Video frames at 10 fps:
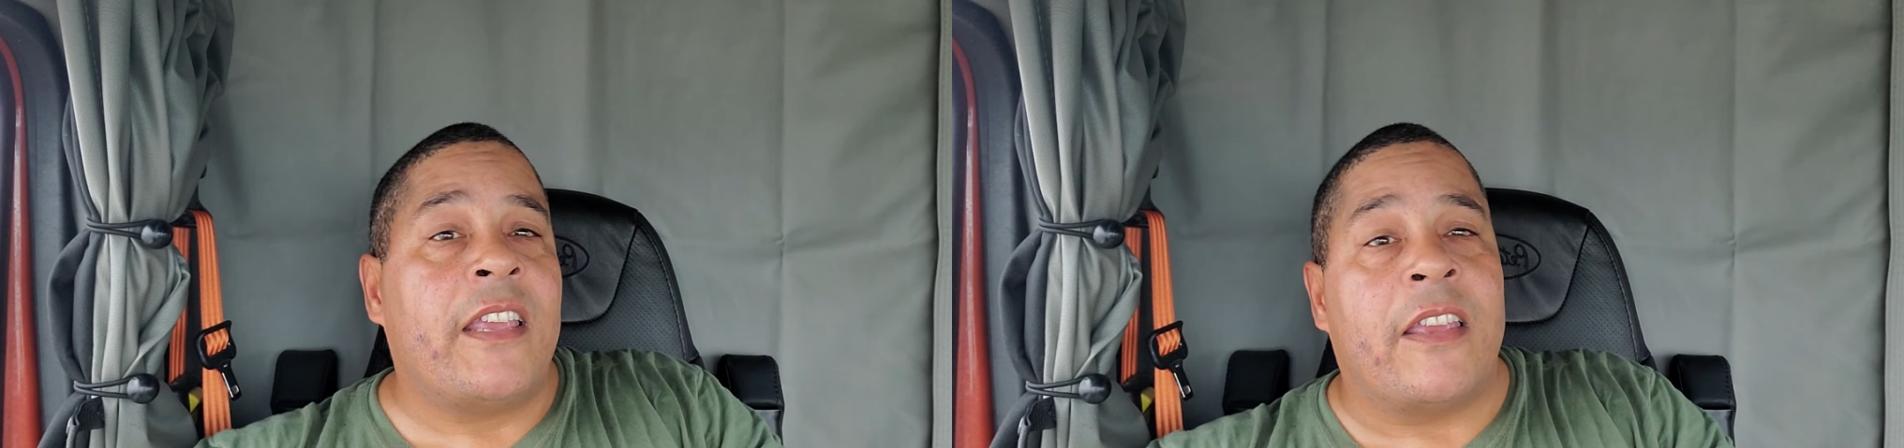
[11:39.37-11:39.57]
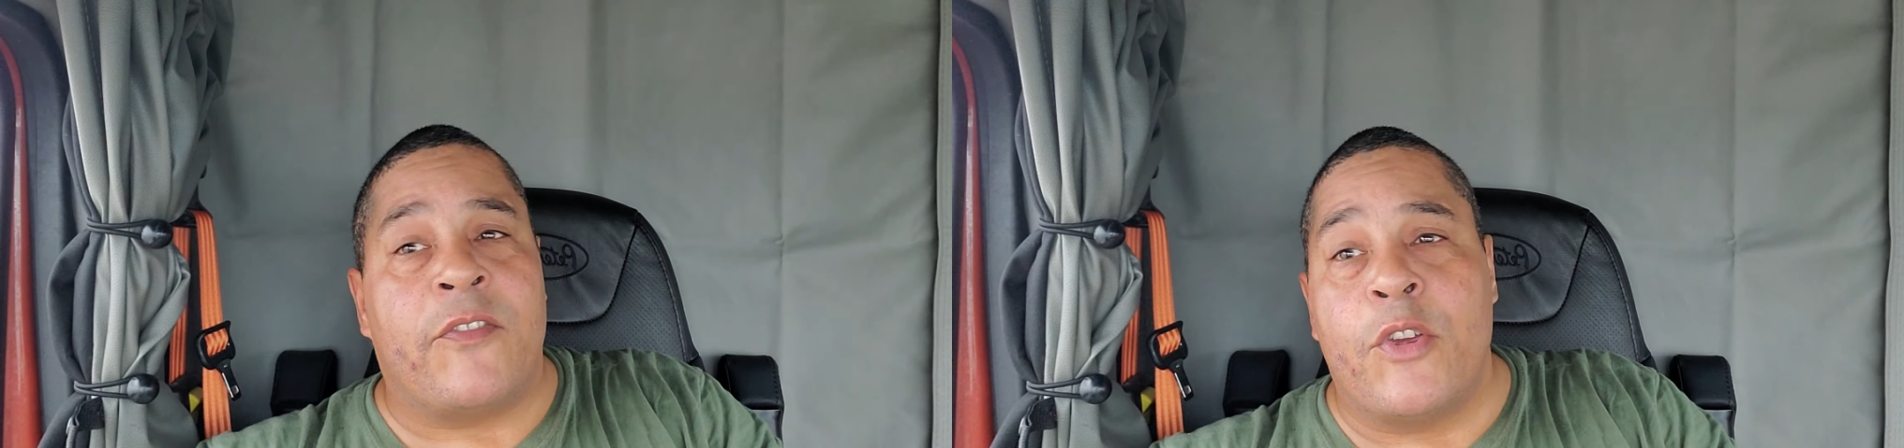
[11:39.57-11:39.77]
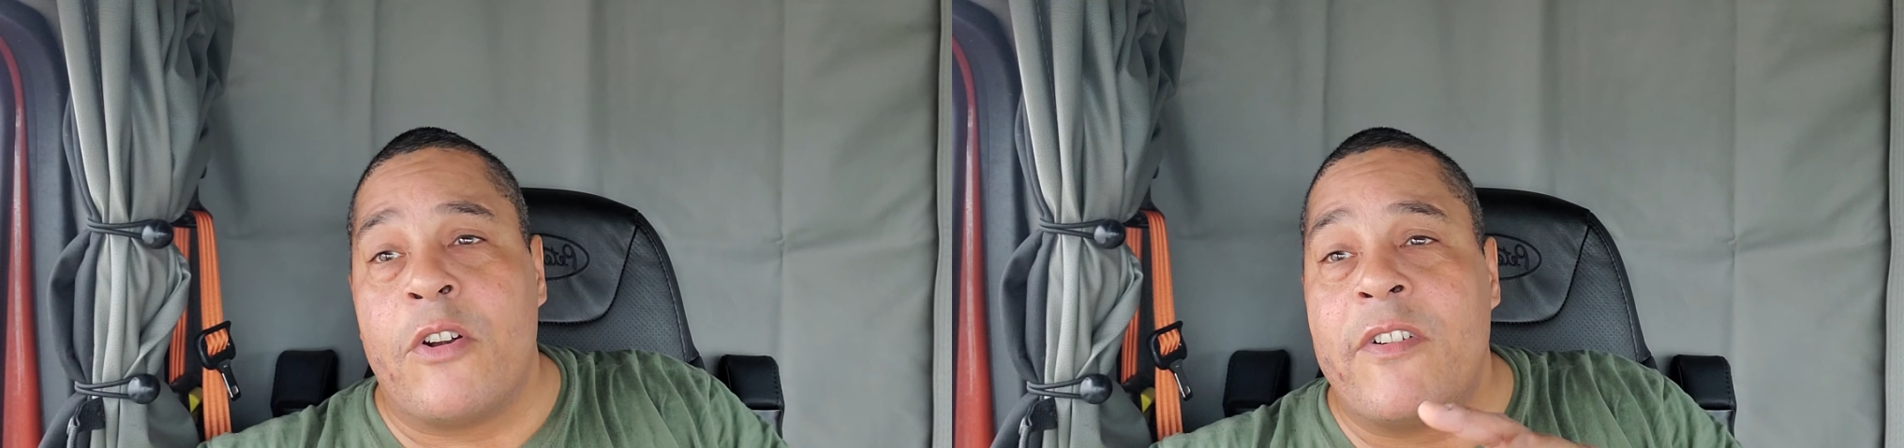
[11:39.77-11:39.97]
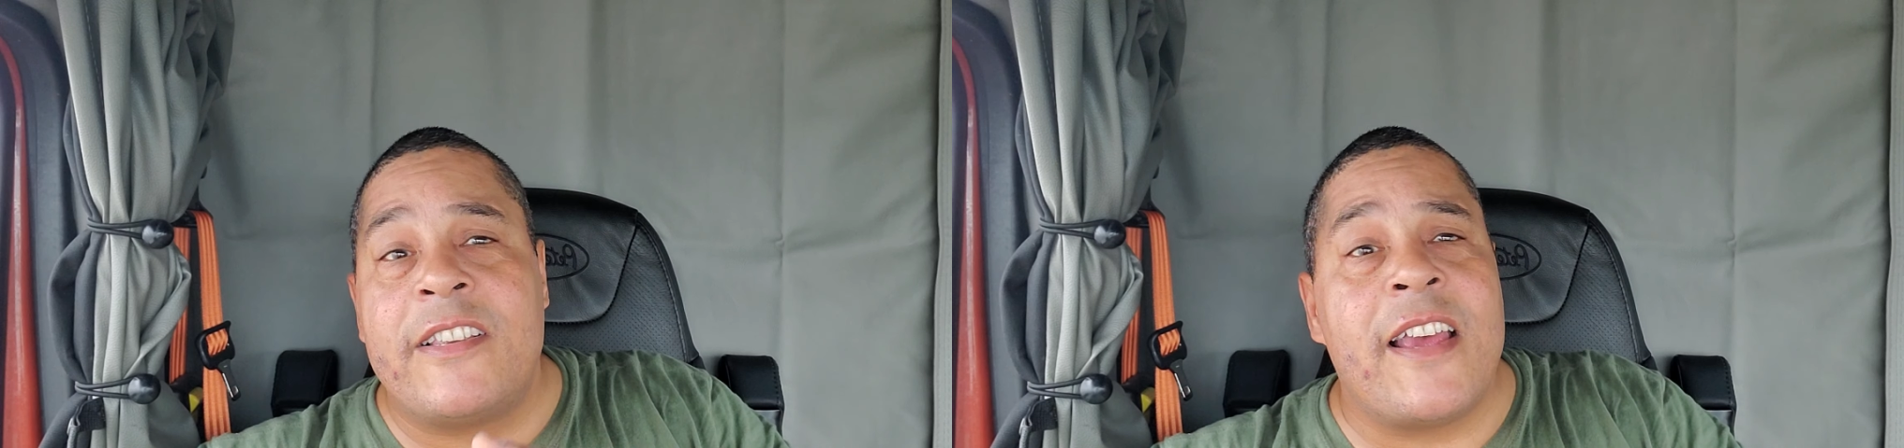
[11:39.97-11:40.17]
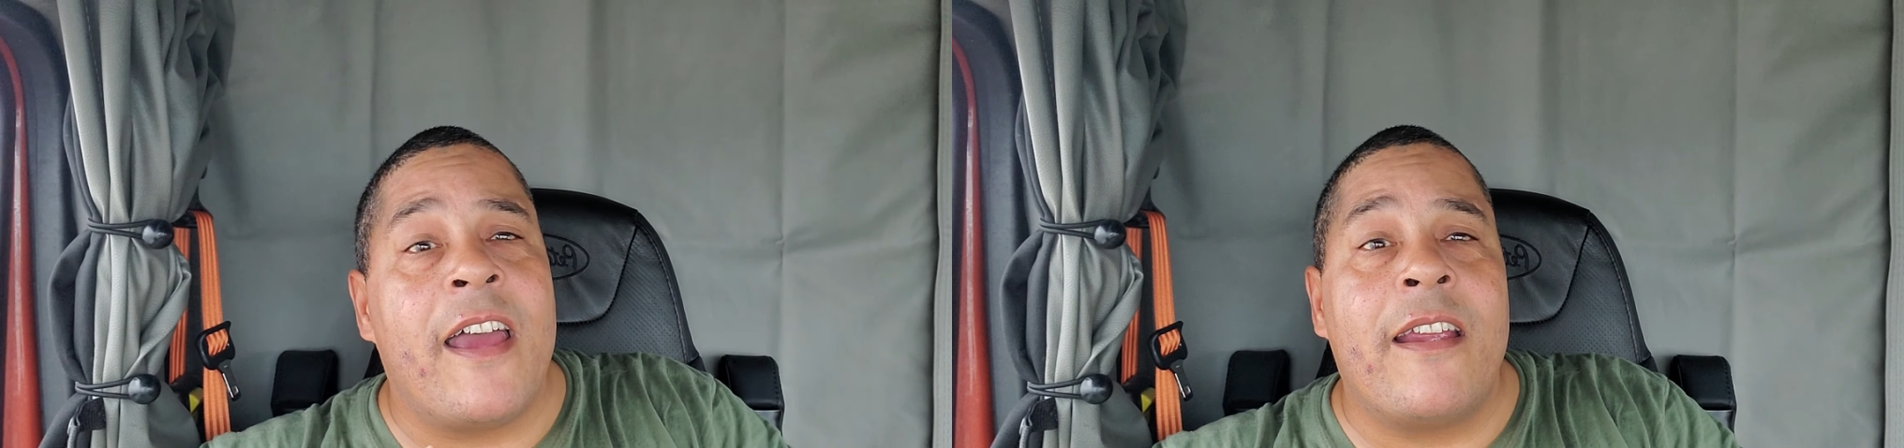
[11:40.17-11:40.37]
if you're
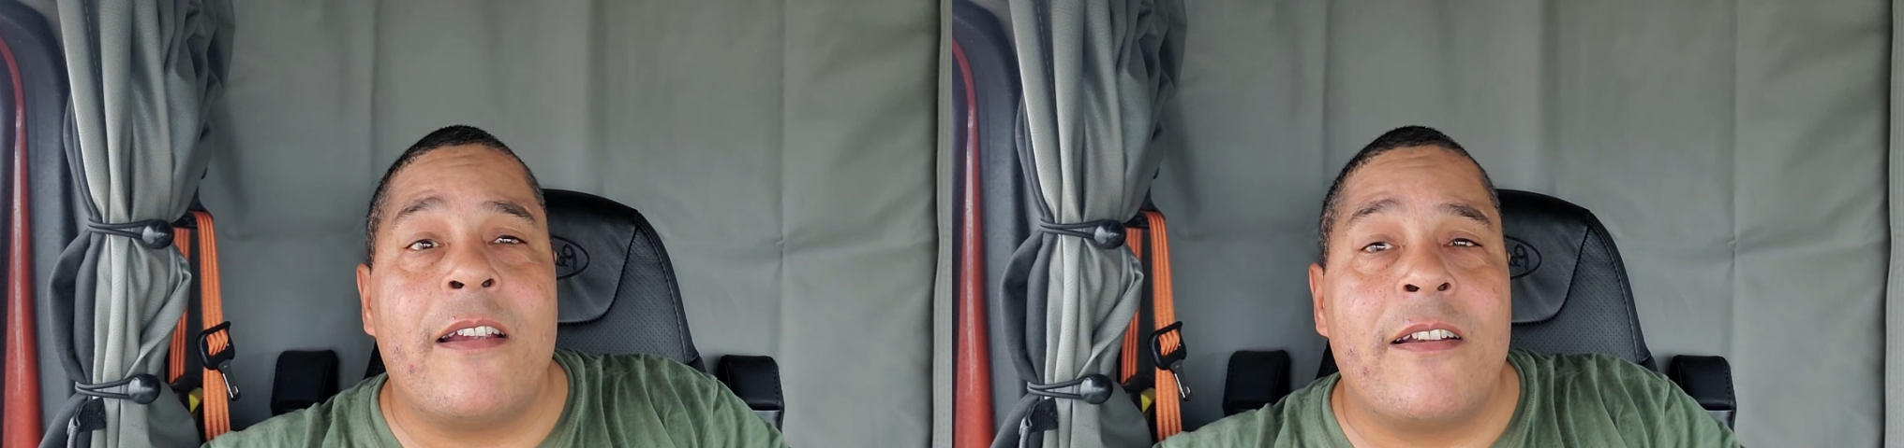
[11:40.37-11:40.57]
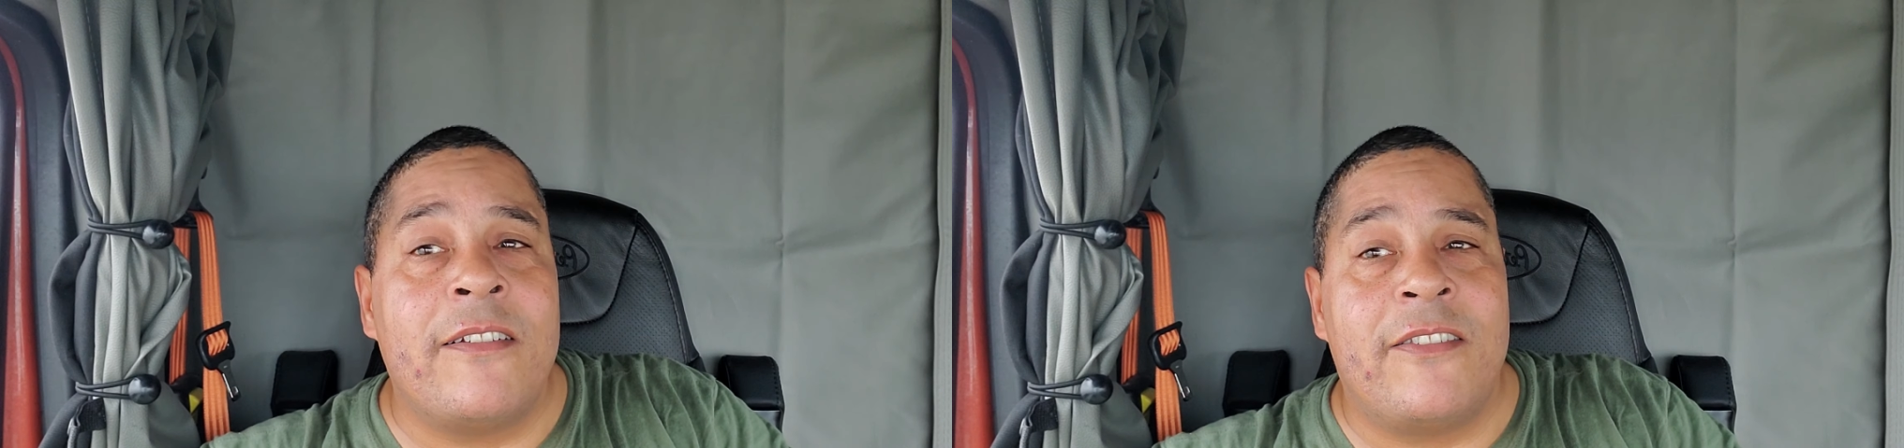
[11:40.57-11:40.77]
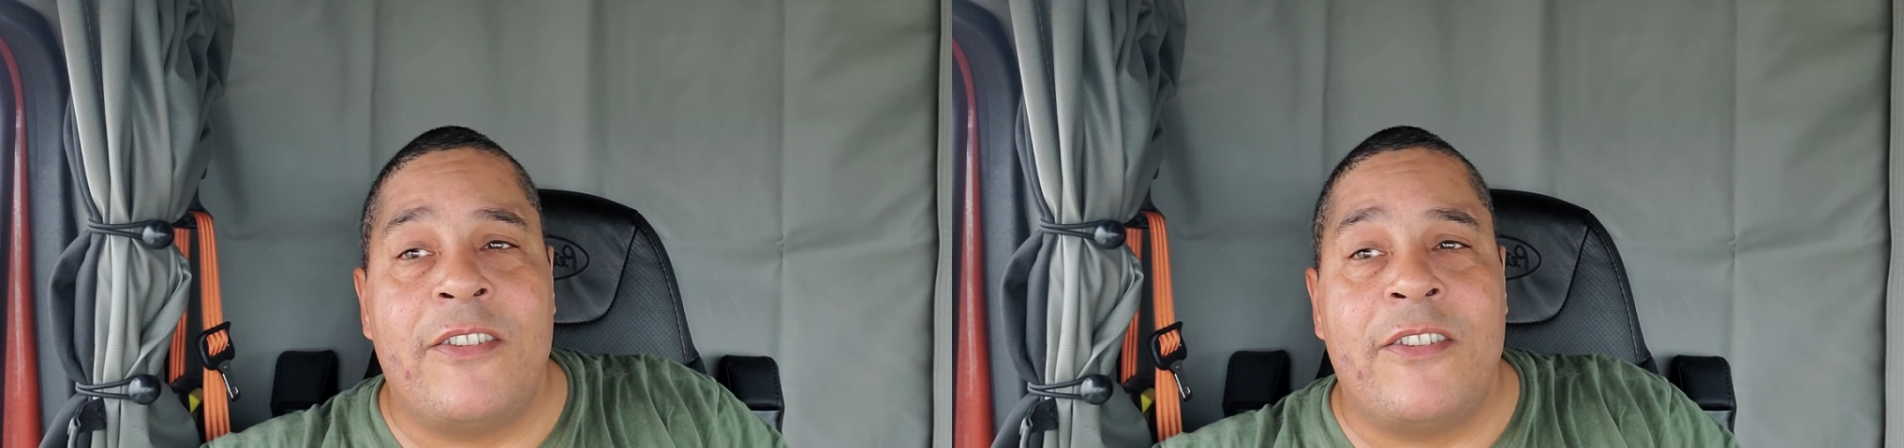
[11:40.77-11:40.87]
retired,